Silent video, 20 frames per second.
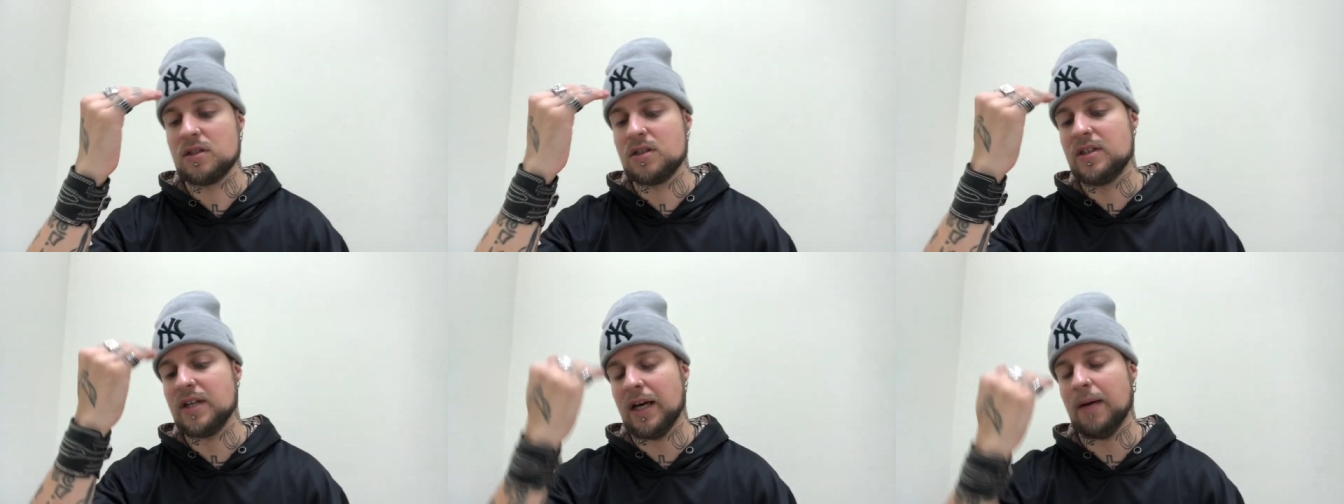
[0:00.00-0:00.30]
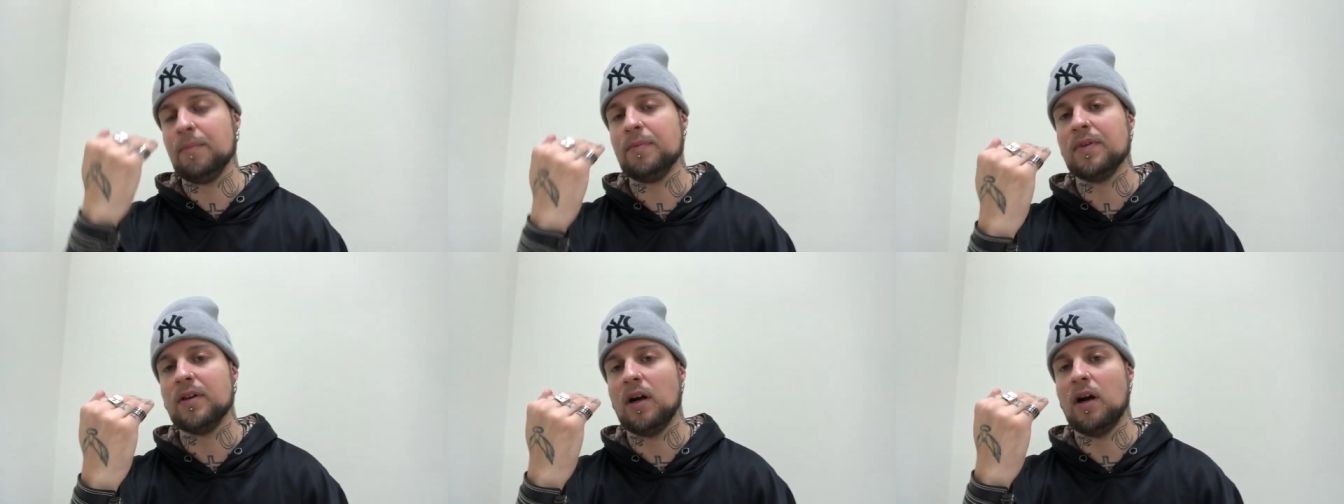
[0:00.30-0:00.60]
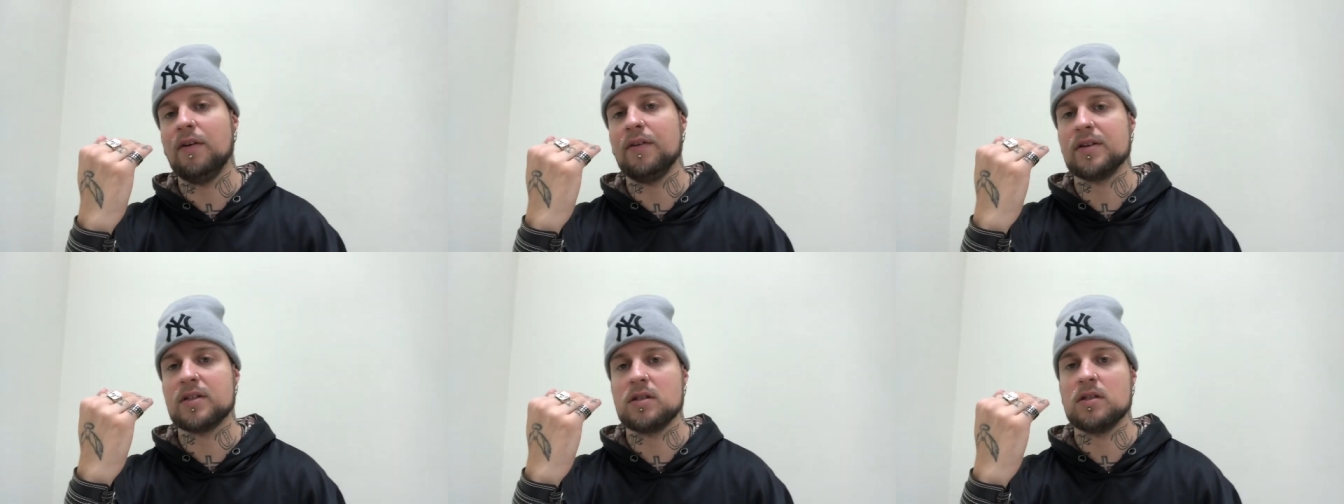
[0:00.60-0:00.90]
damp
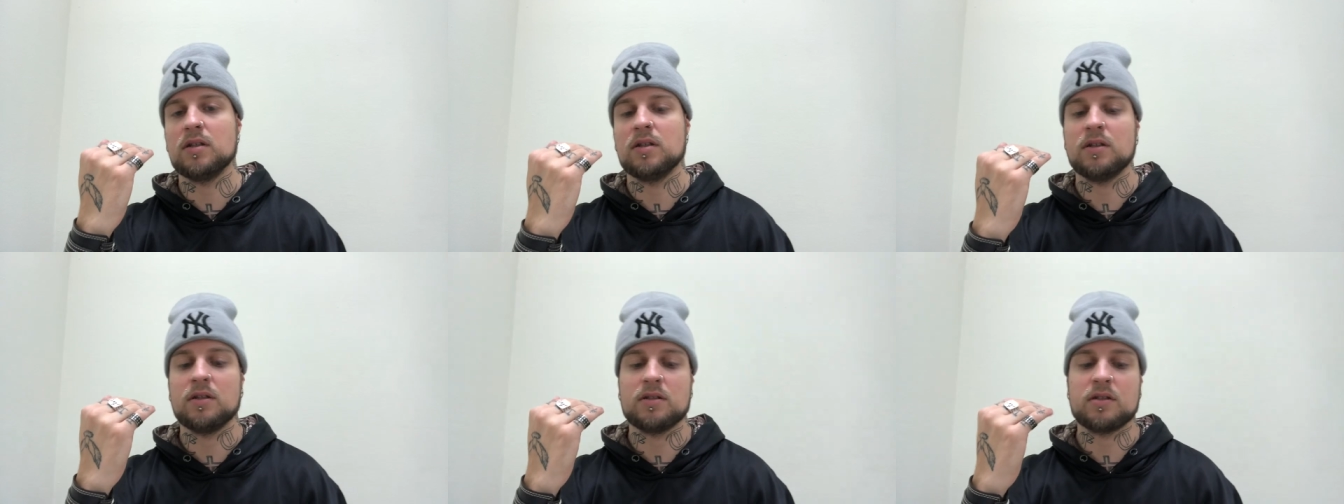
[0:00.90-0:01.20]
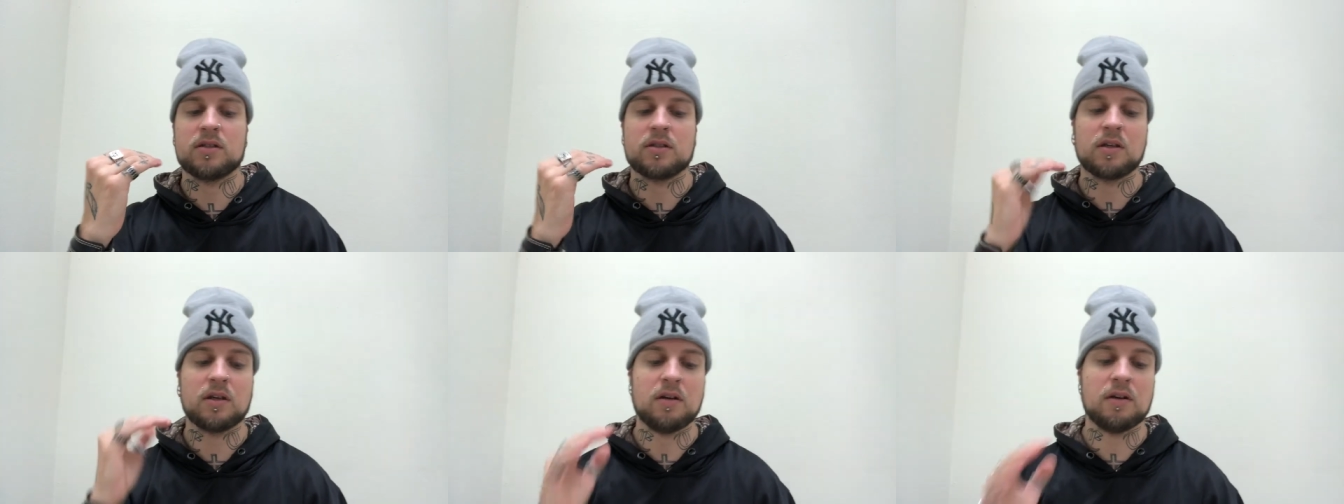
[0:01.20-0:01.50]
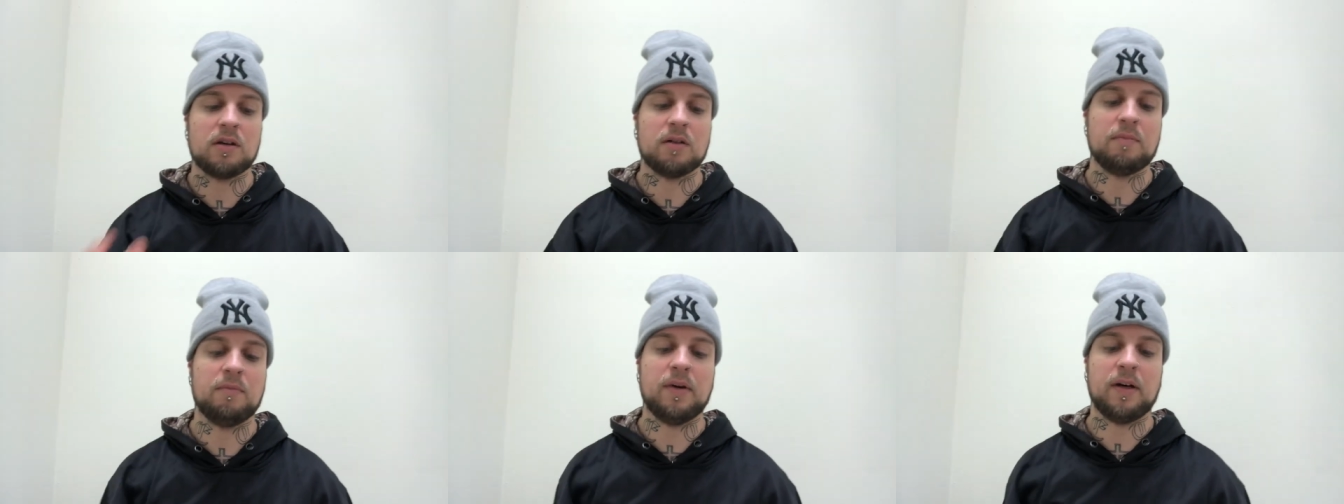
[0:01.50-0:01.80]
larynx is
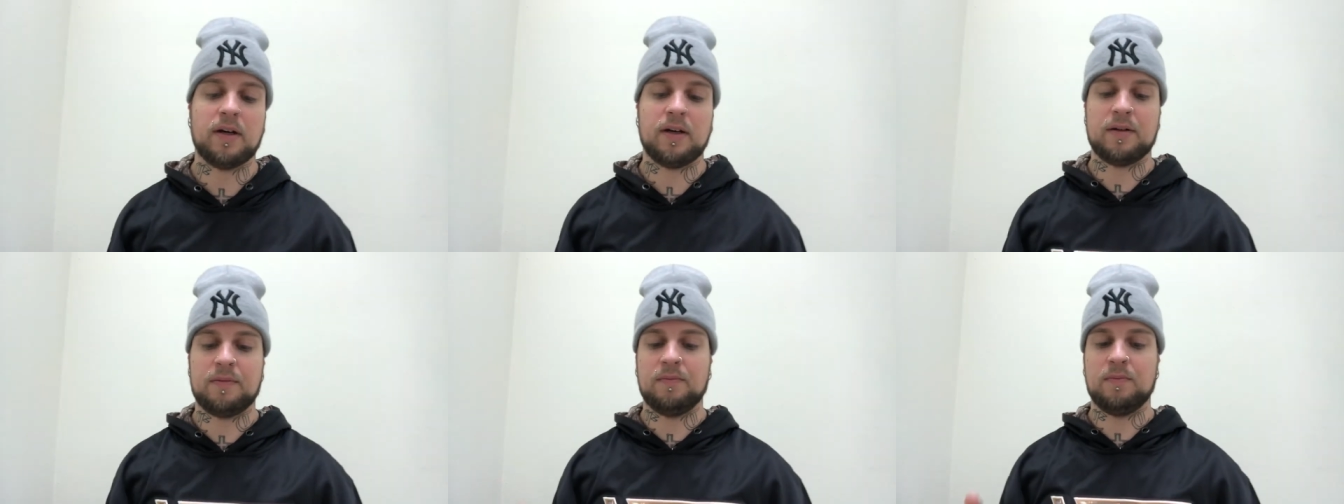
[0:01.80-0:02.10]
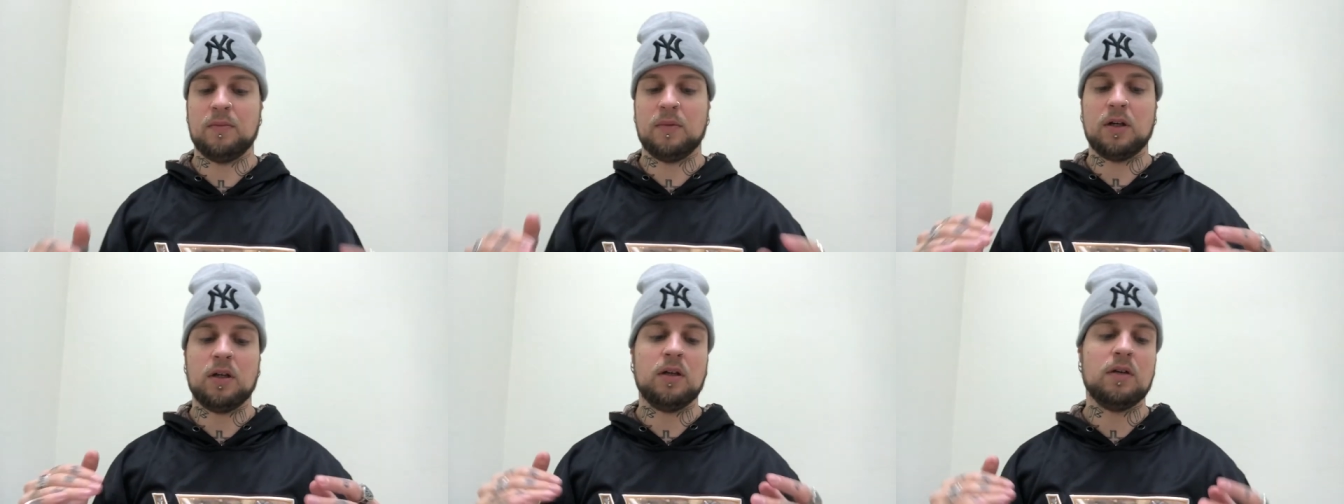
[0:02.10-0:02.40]
good, but